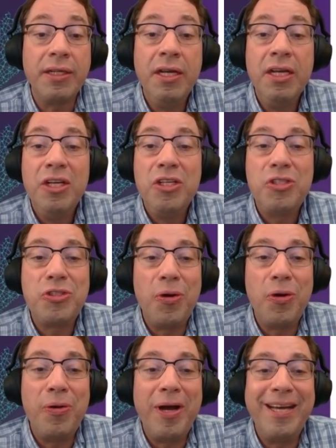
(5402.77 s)
your
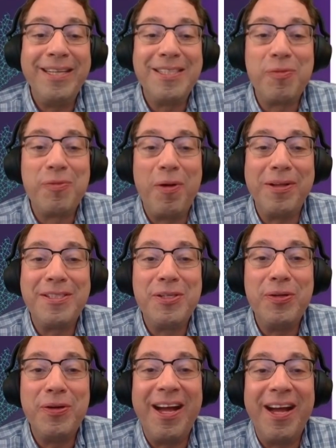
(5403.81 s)
participation today.
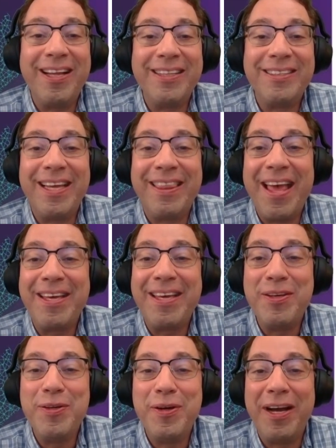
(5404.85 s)
Thank you for the Woot Clap
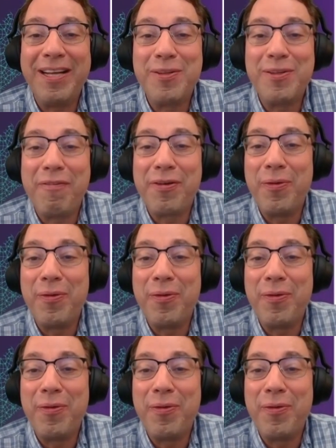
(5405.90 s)
questions. We